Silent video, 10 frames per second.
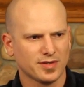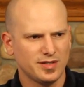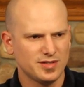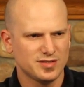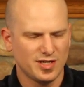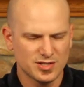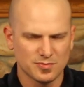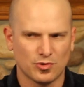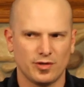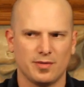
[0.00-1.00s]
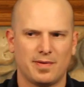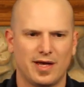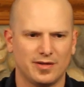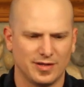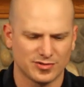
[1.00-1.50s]
Getting a touch more on the
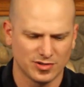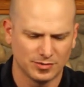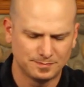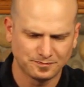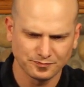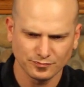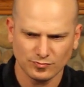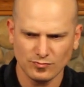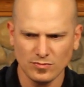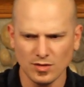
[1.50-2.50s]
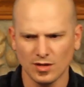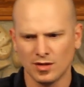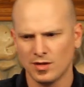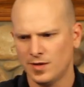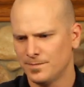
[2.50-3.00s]
palate now, so
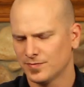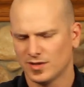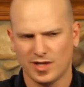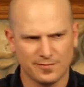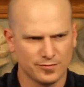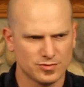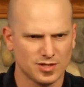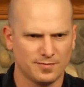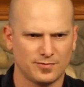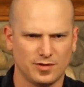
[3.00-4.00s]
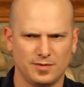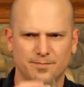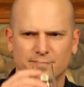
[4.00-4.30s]
light fruits up front.